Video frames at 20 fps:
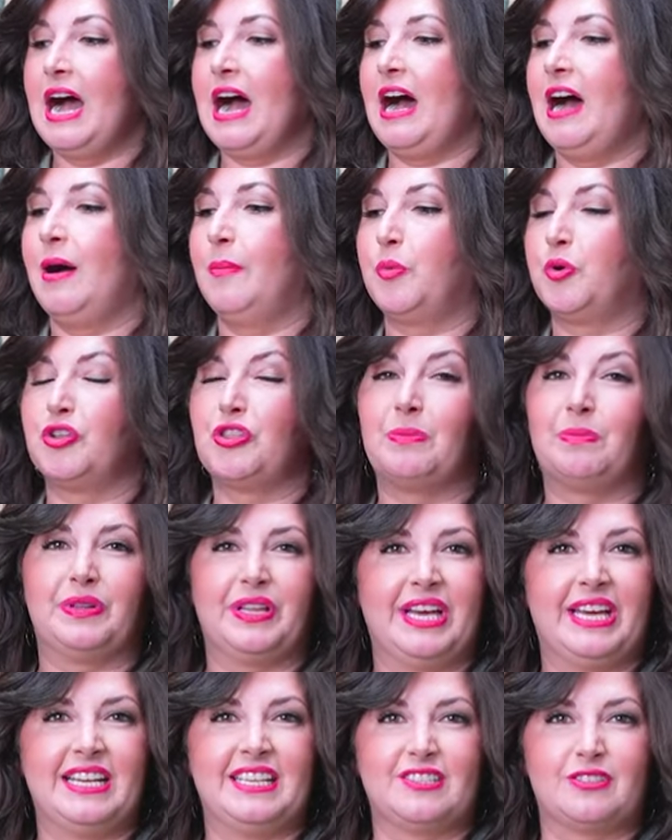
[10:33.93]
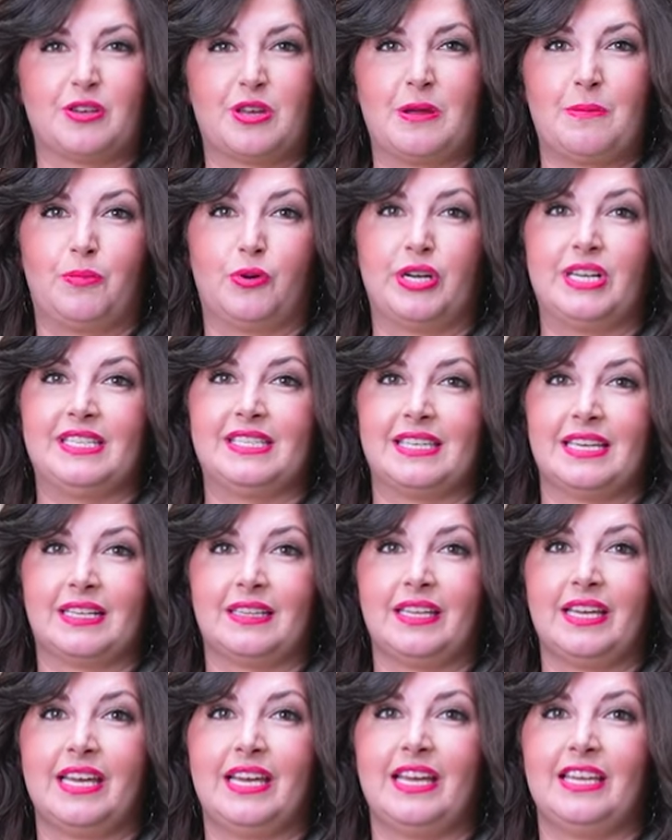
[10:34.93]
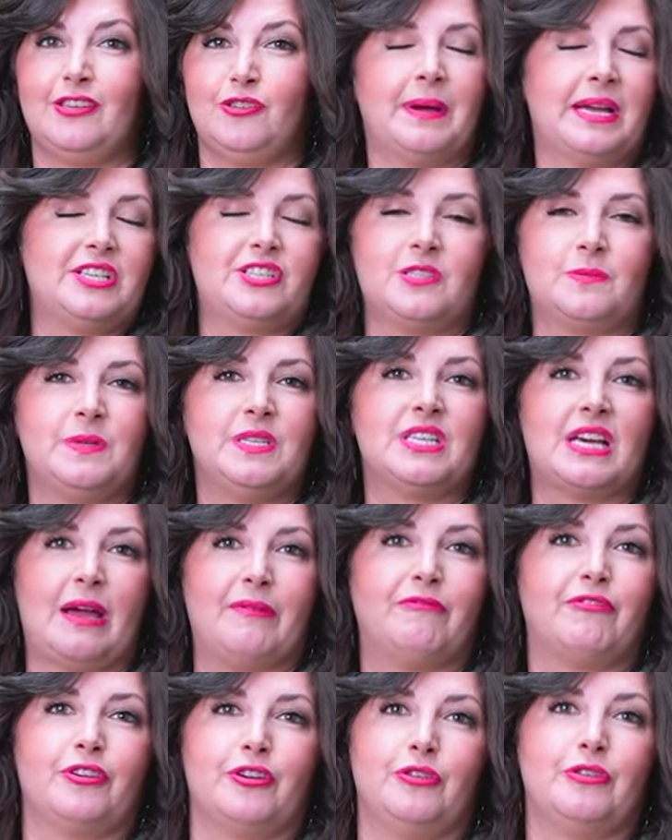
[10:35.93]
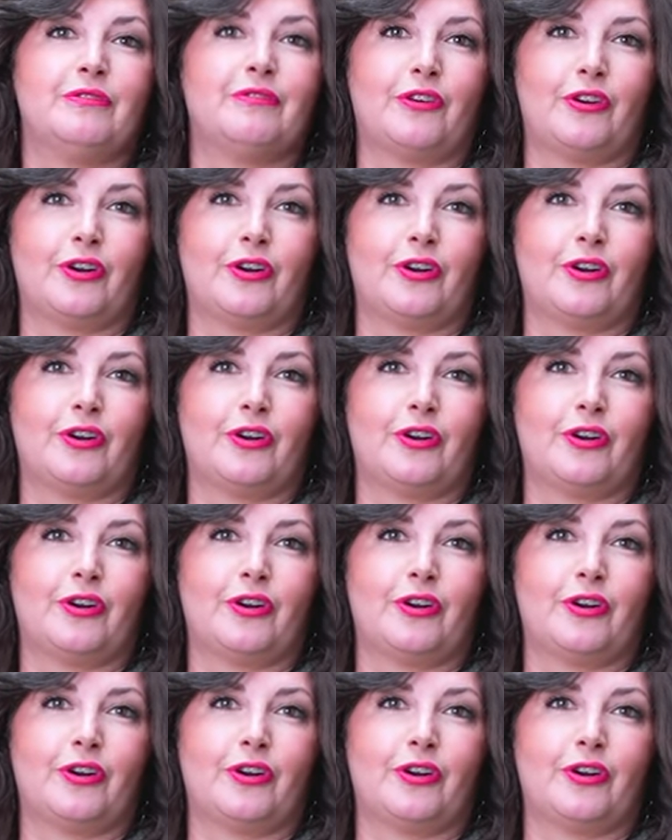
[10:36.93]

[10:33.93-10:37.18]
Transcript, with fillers: um, or the plant is looking pretty sickly, it might just be time for you to